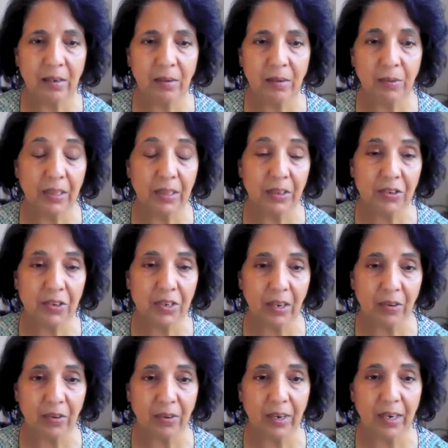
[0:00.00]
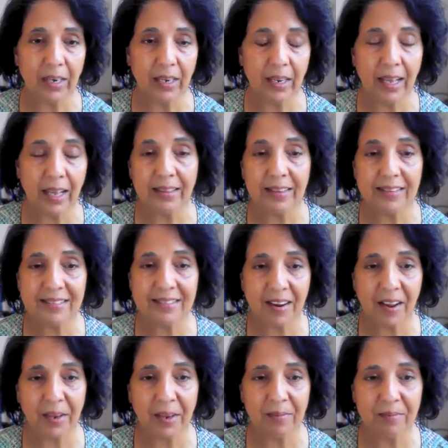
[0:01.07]
with the children at this
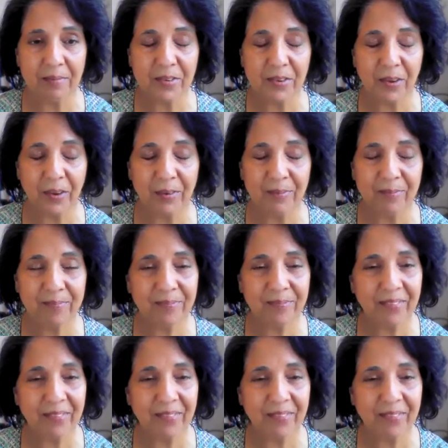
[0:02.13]
time. So